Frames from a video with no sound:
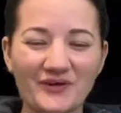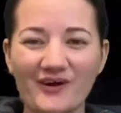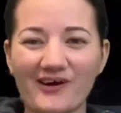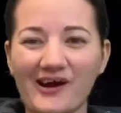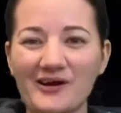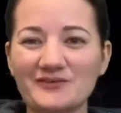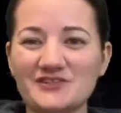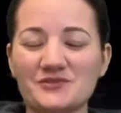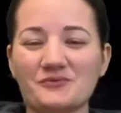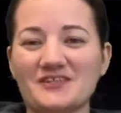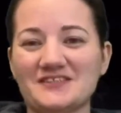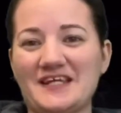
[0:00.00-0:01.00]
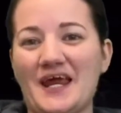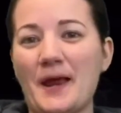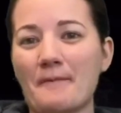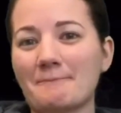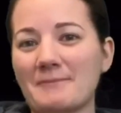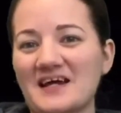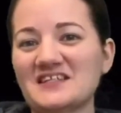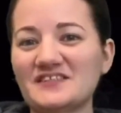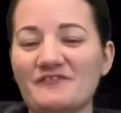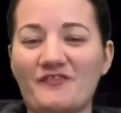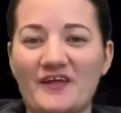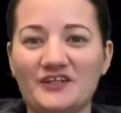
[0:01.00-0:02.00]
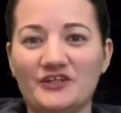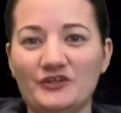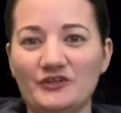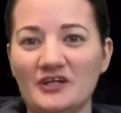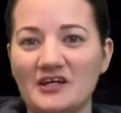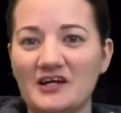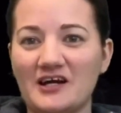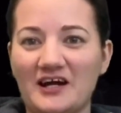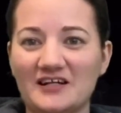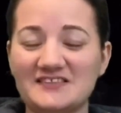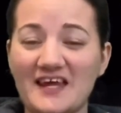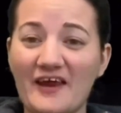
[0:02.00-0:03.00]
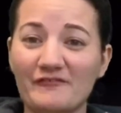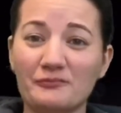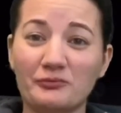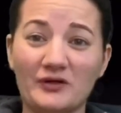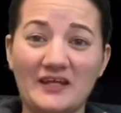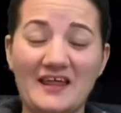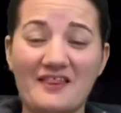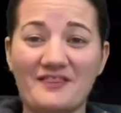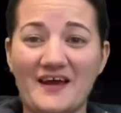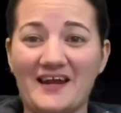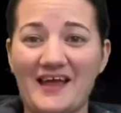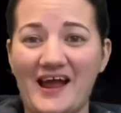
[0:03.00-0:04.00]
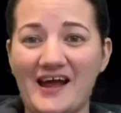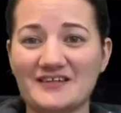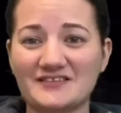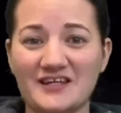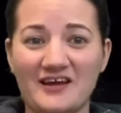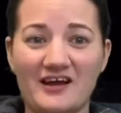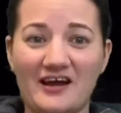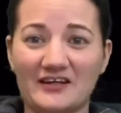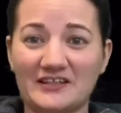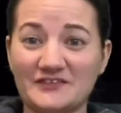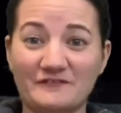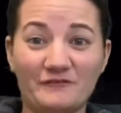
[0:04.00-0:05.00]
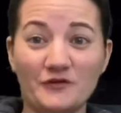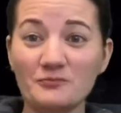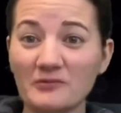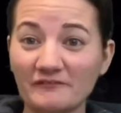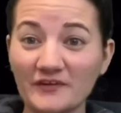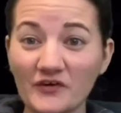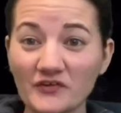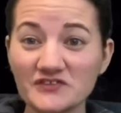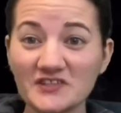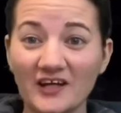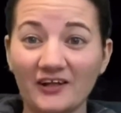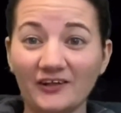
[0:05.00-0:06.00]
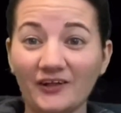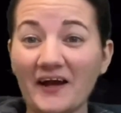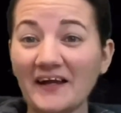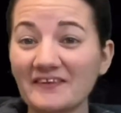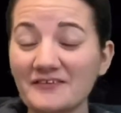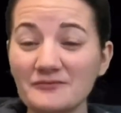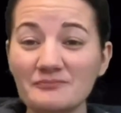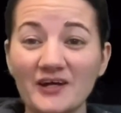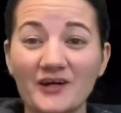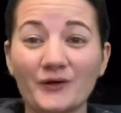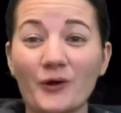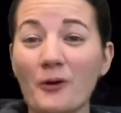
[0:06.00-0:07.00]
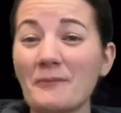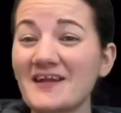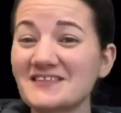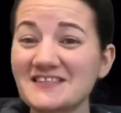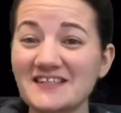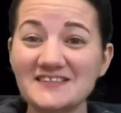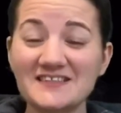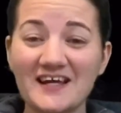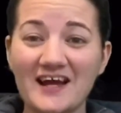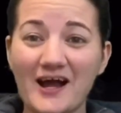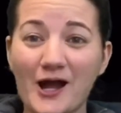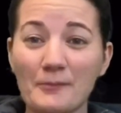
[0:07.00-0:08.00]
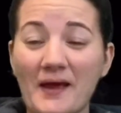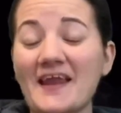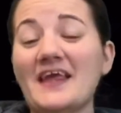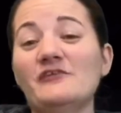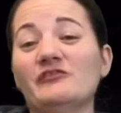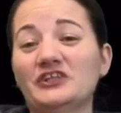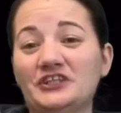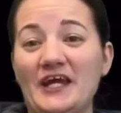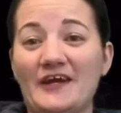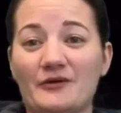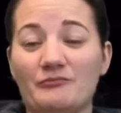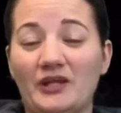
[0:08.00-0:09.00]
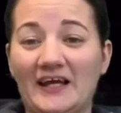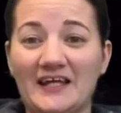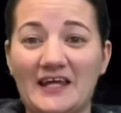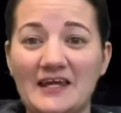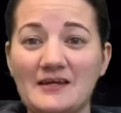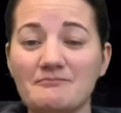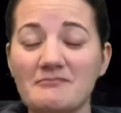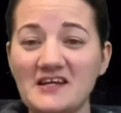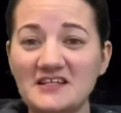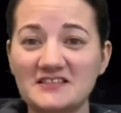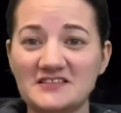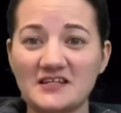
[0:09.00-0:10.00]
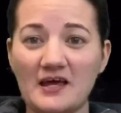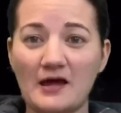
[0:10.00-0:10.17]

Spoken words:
I would just want to say a massive thank you to everybody that has, viewed my videos, liked them, commented, and even shared them. Like, it means